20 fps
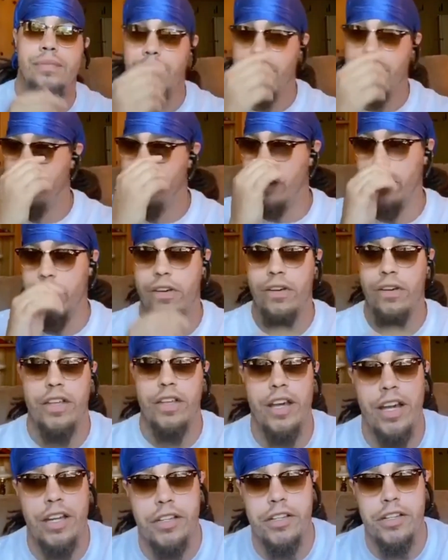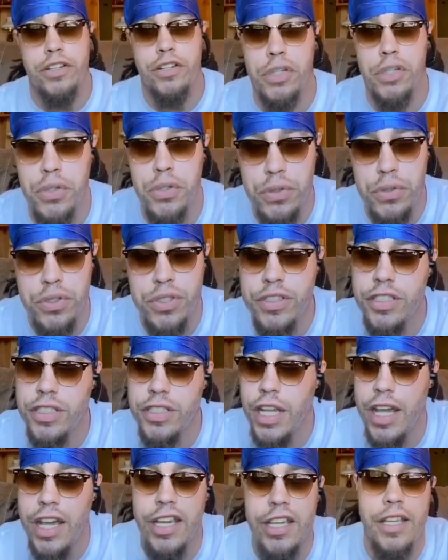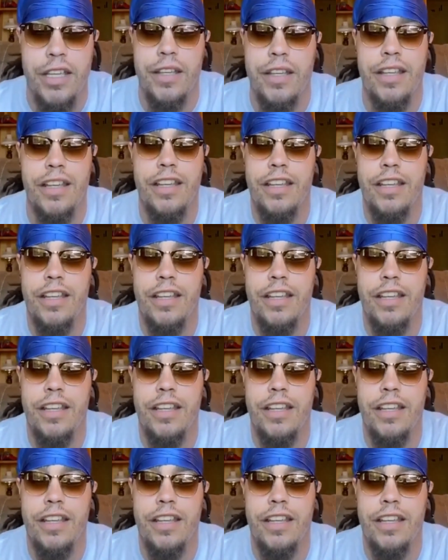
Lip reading: fellow young dudes say,